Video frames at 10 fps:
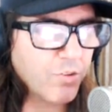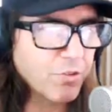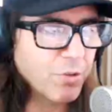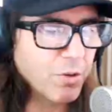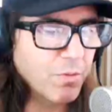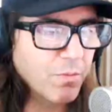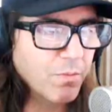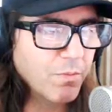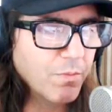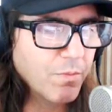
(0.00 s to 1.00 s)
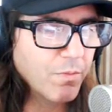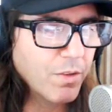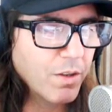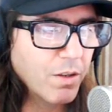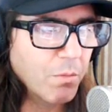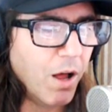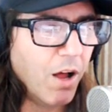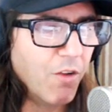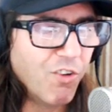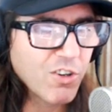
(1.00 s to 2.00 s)
this one?
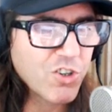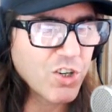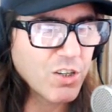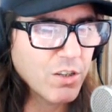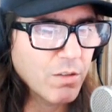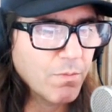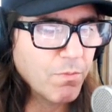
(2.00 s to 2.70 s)
Malfunction.